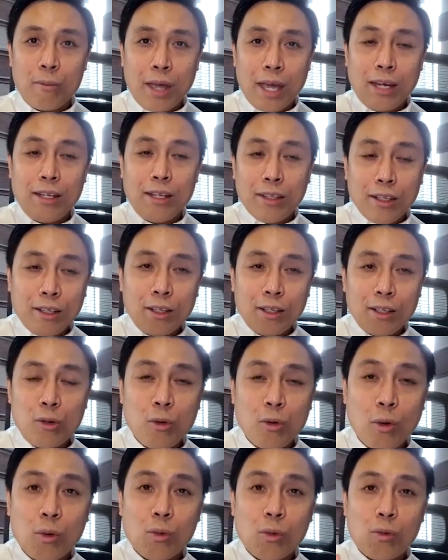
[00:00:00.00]
Anything that
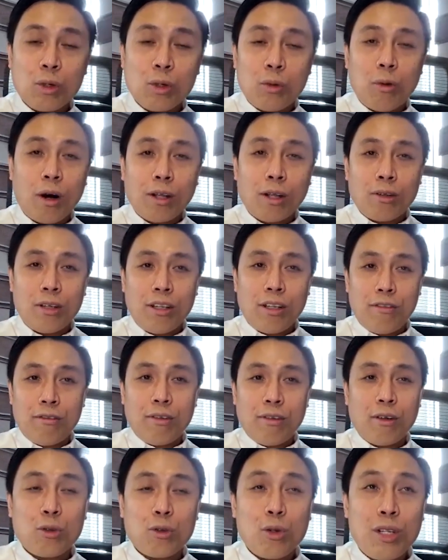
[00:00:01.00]
you would want
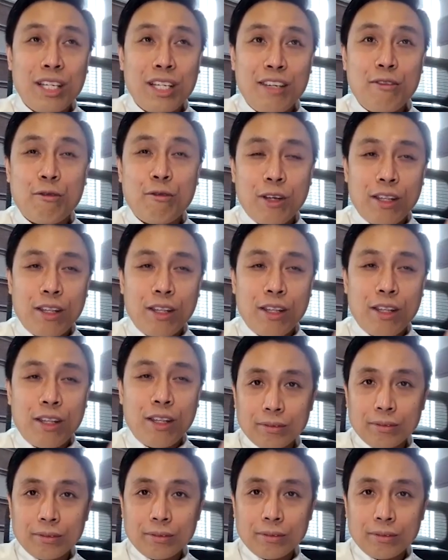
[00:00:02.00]
to leave with them?